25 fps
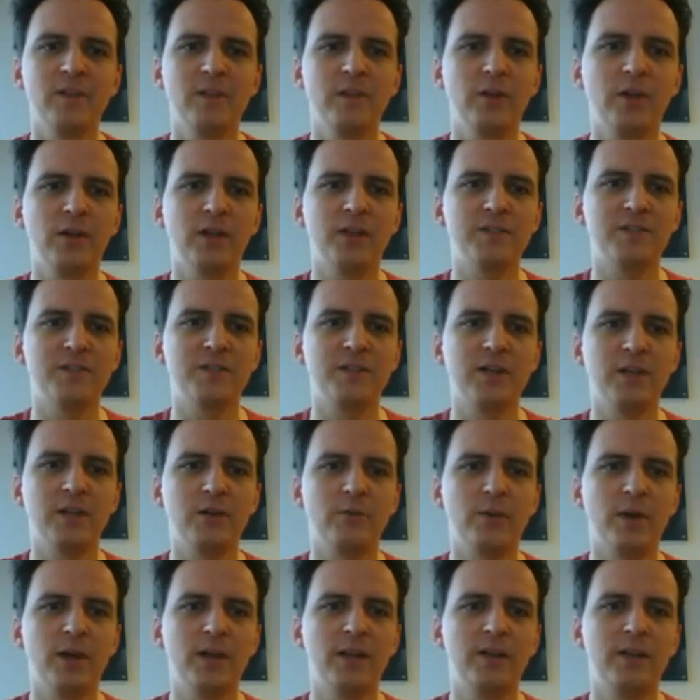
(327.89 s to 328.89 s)
You can see
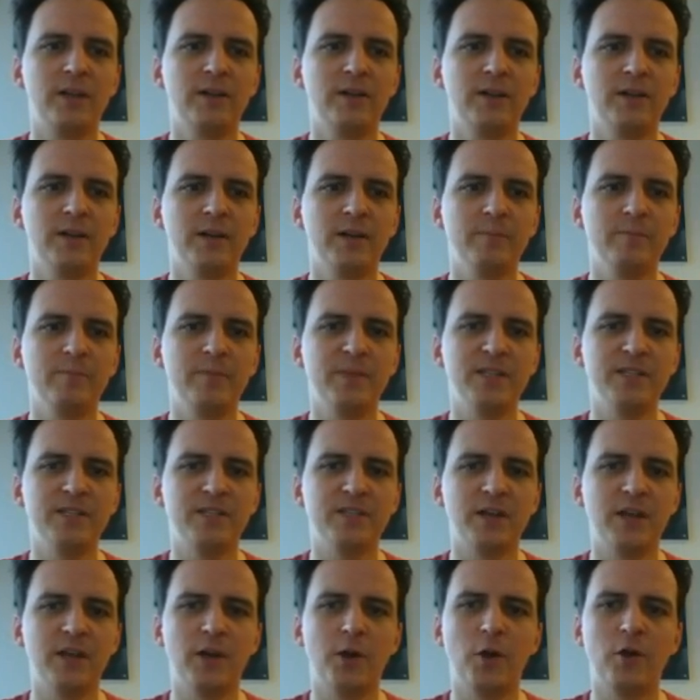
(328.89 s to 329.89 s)
it right here in
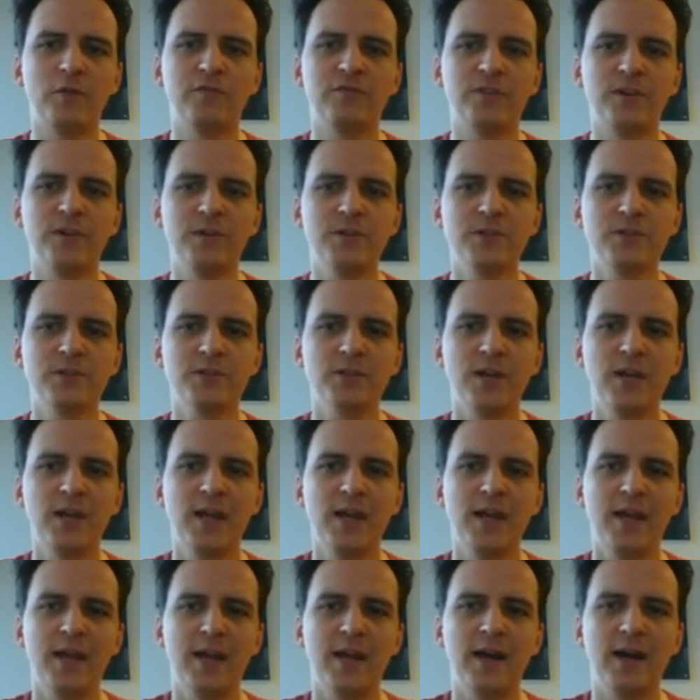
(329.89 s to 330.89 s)
bids and offers.
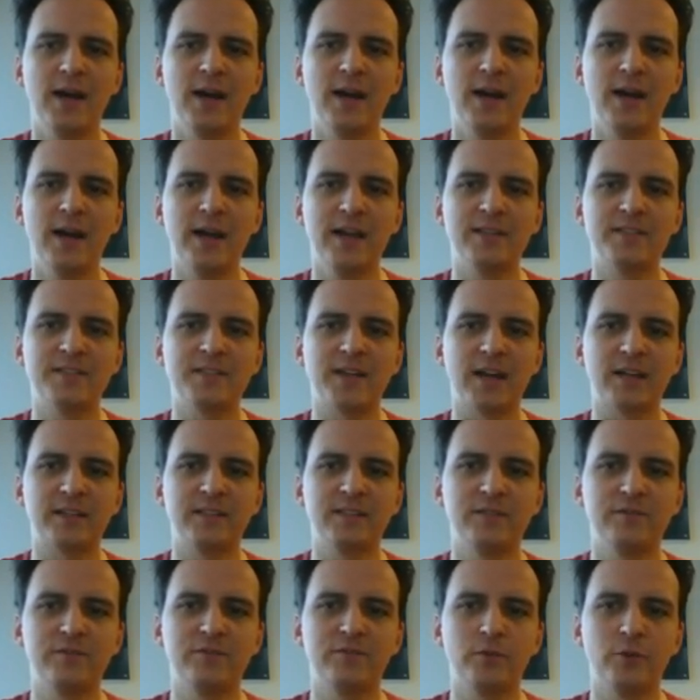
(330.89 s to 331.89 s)
It's
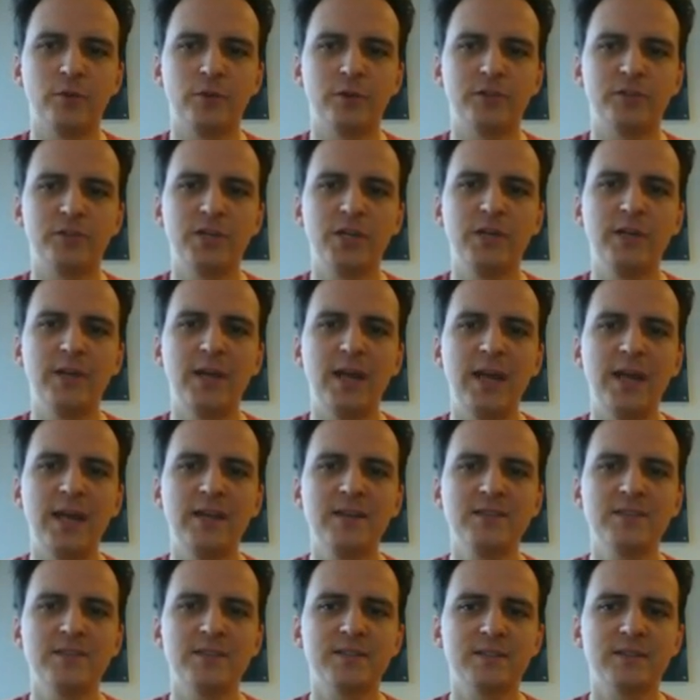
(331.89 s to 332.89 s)
active for 2
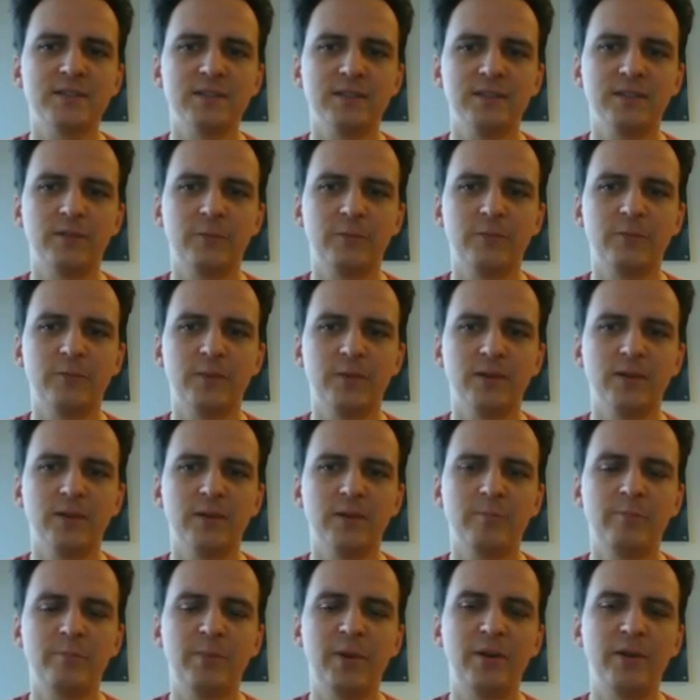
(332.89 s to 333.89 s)
days. The
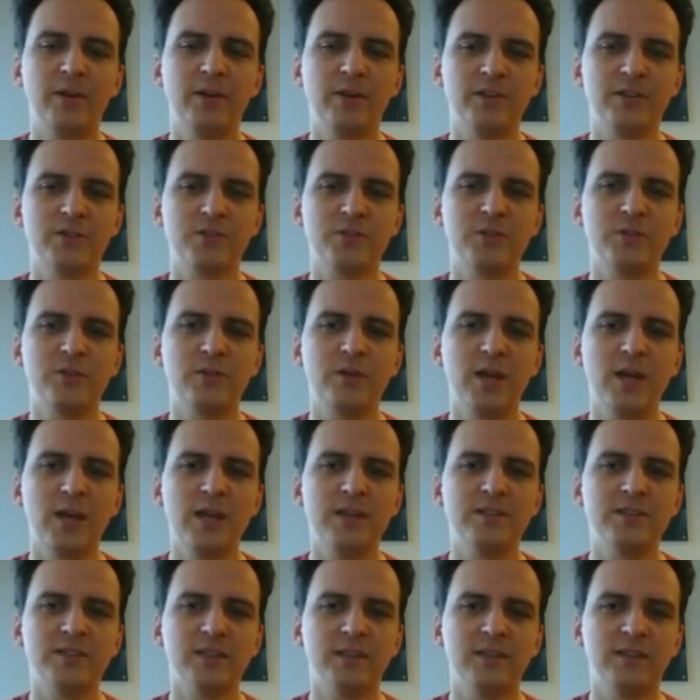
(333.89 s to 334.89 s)
period is 2
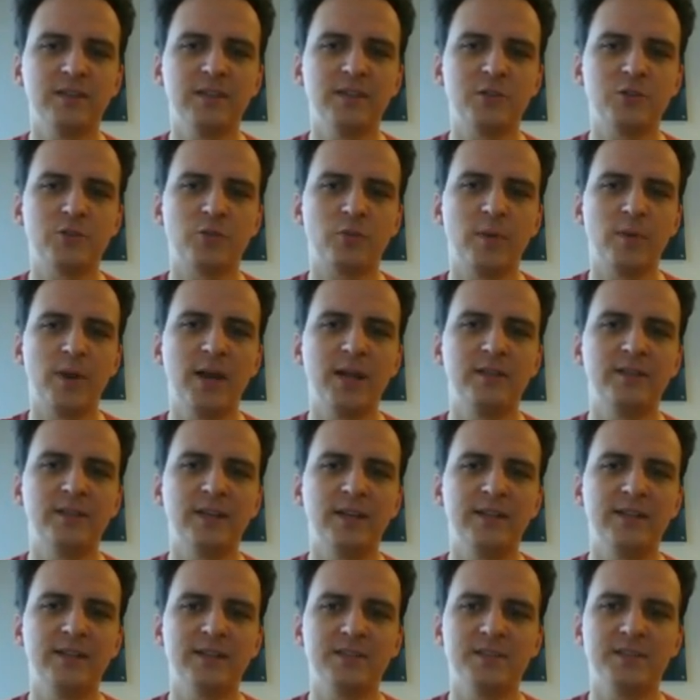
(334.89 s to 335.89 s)
days at this rate,
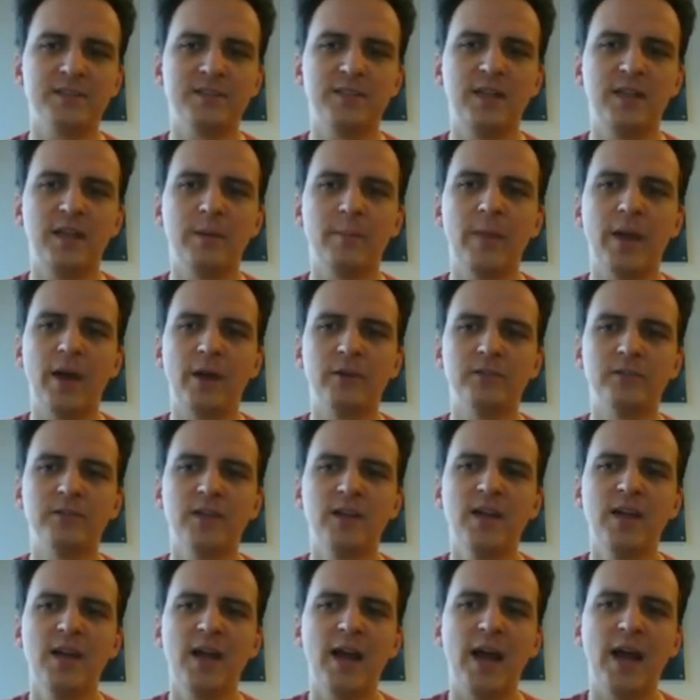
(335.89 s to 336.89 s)
and this is the amount.
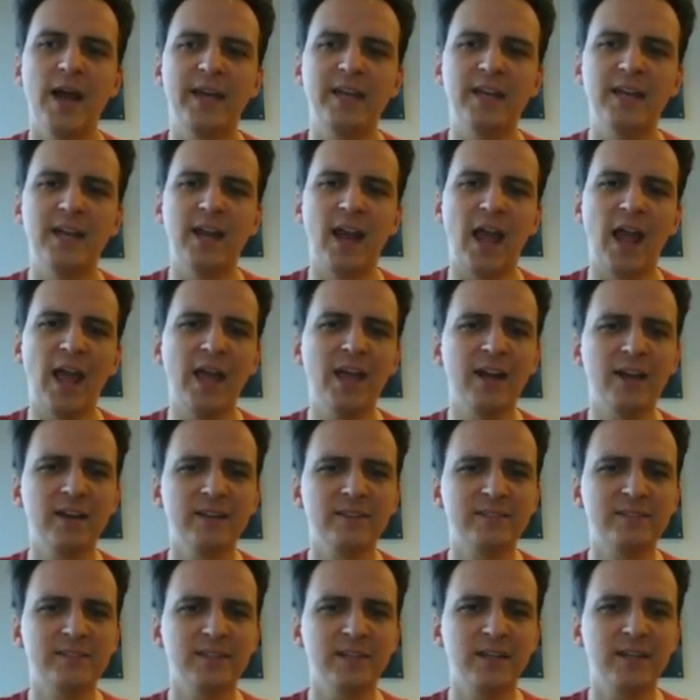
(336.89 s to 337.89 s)
I can
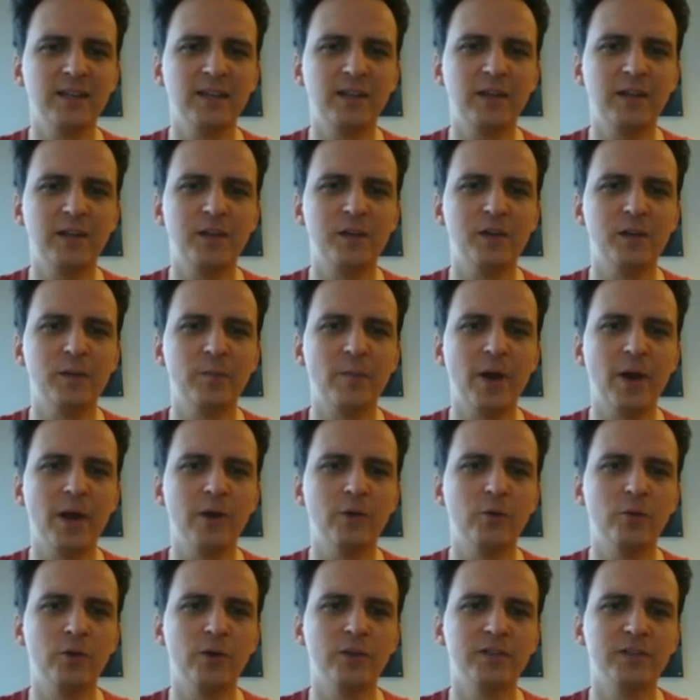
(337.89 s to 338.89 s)
edit in here
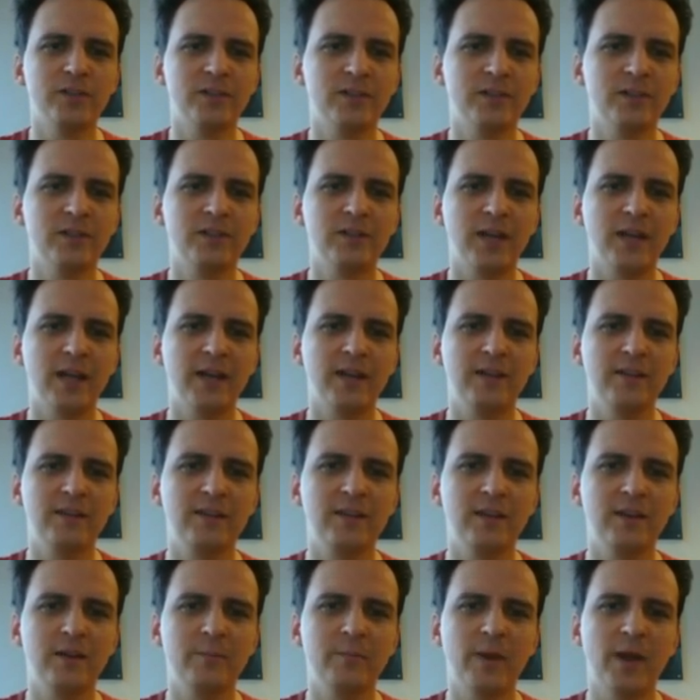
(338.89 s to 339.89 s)
my order,
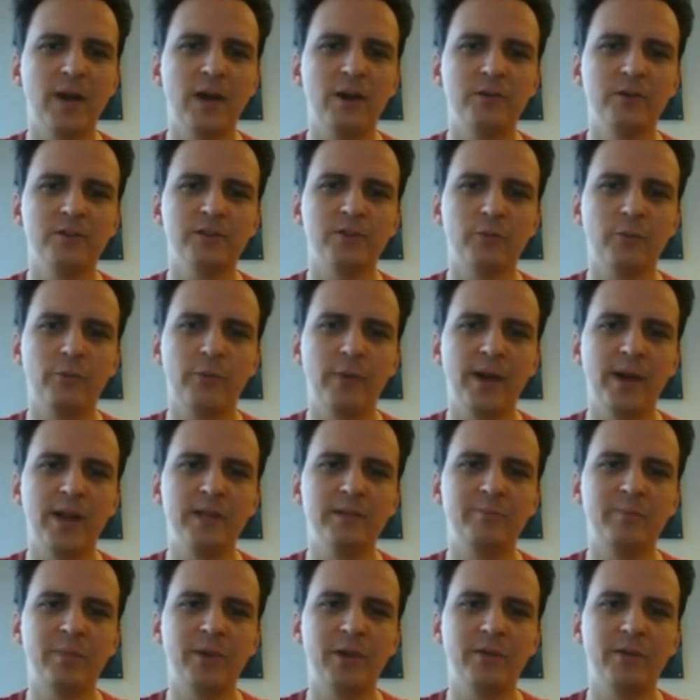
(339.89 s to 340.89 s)
edit the amount,
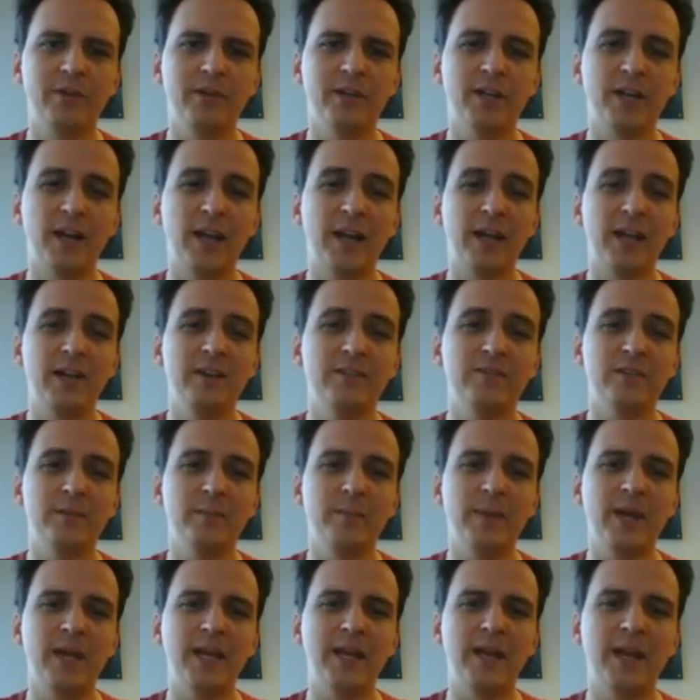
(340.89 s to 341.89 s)
rate, period, and I can
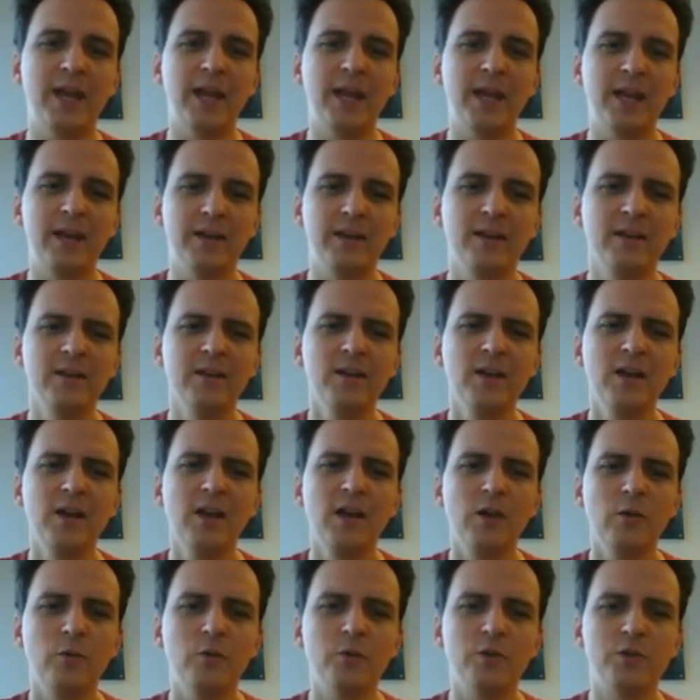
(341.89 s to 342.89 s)
even make it hidden,
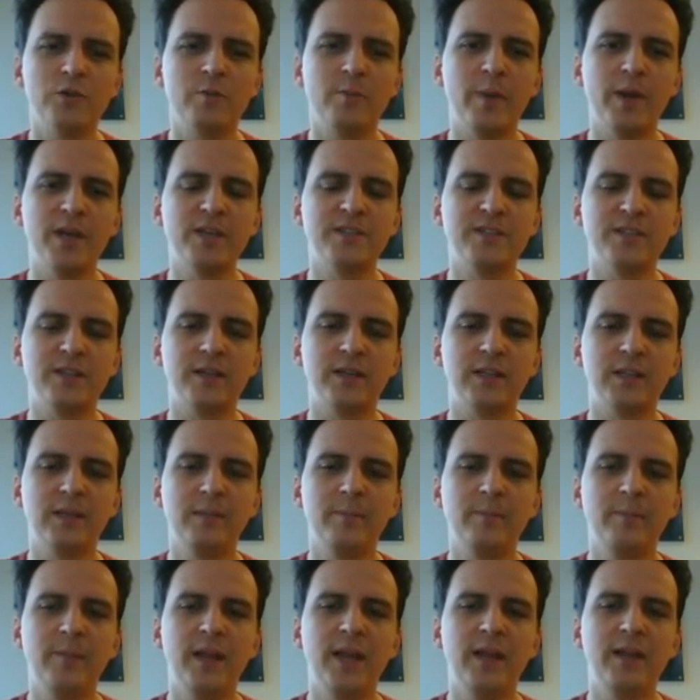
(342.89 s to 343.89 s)
which
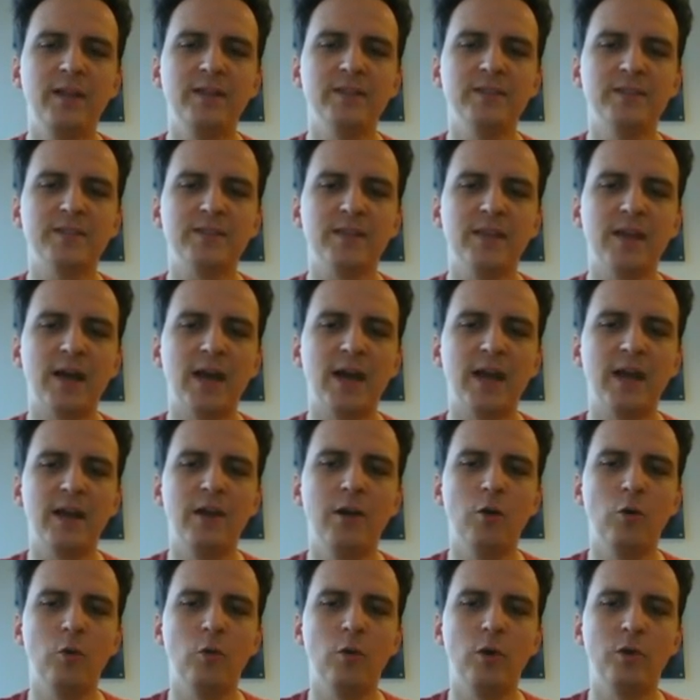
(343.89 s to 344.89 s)
basically means
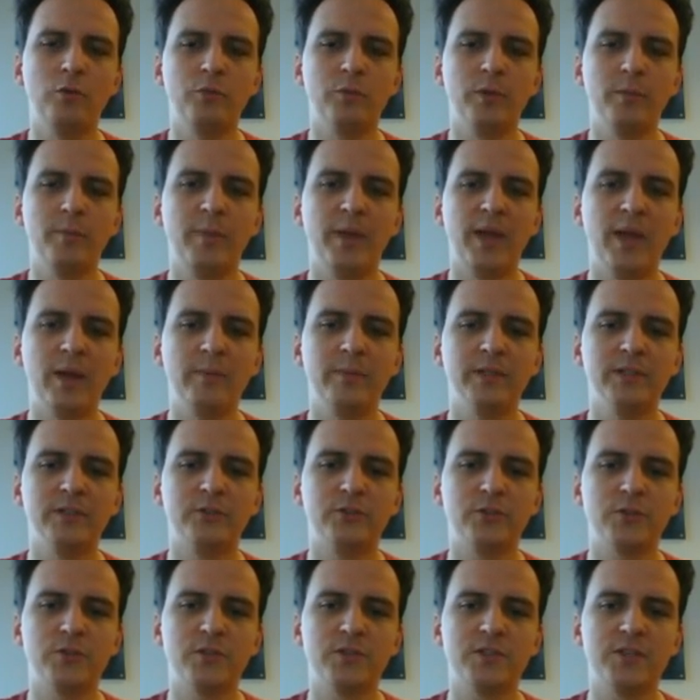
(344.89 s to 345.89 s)
that no one will be able
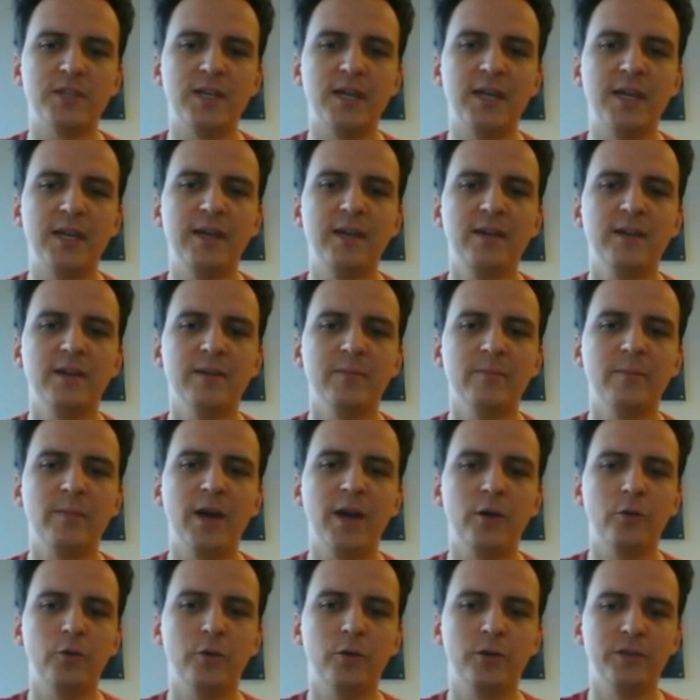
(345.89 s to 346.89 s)
to see
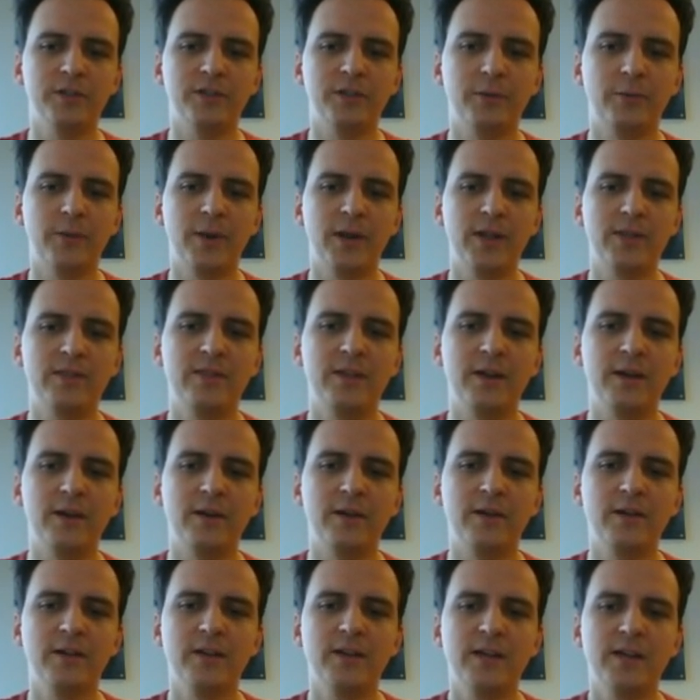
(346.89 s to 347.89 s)
my order right
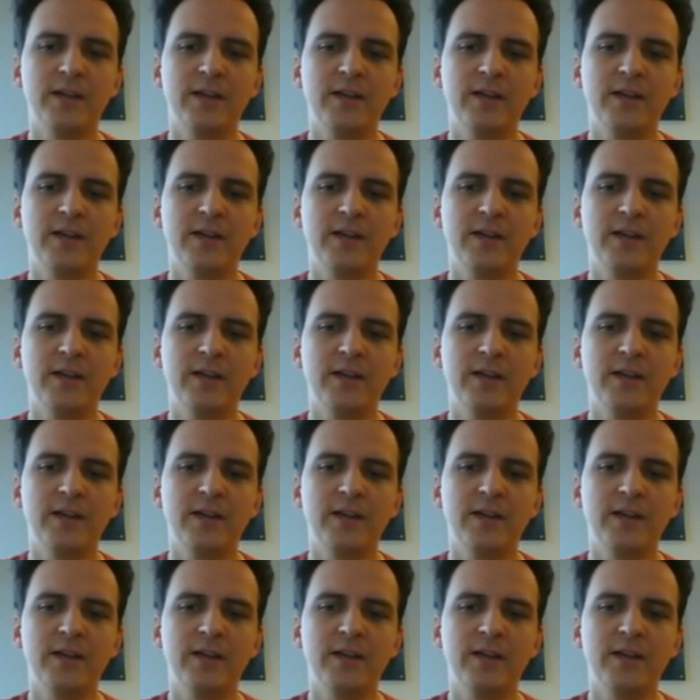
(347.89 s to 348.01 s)
there.